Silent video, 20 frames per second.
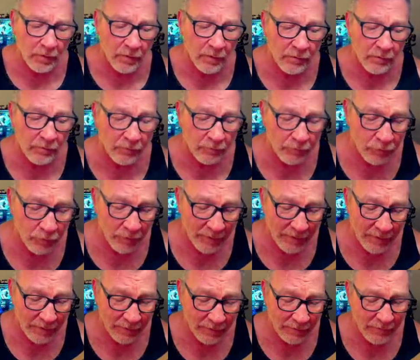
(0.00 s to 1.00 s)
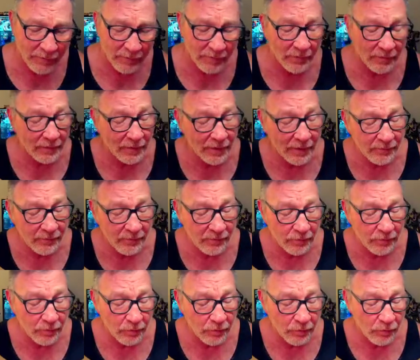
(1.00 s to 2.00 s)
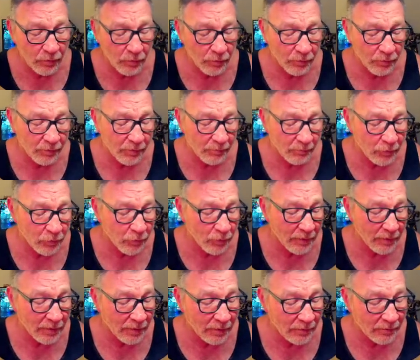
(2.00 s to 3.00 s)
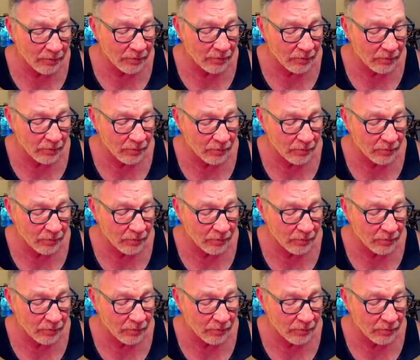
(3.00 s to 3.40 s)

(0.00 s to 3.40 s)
So trinkets, let's do some trinkets.